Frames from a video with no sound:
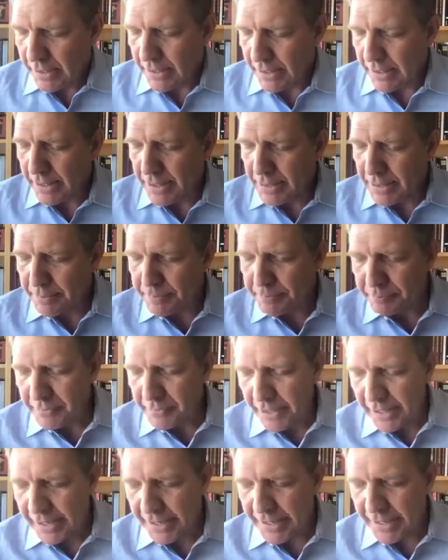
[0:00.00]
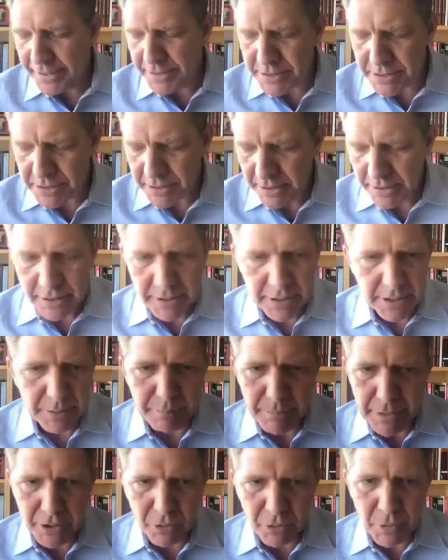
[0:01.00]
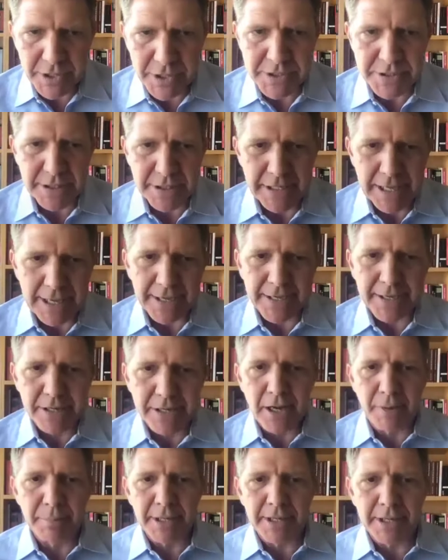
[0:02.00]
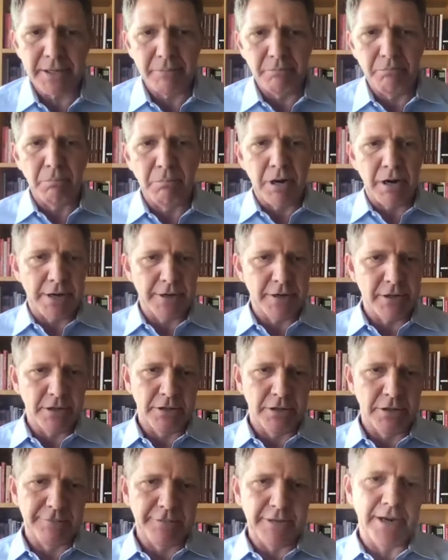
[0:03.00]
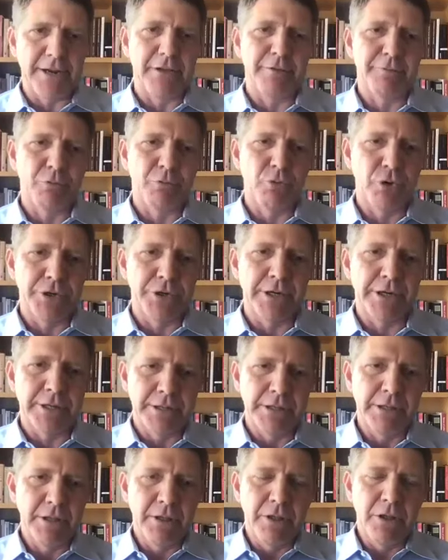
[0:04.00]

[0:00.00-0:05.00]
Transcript: Um, and in many ways, the economic model of California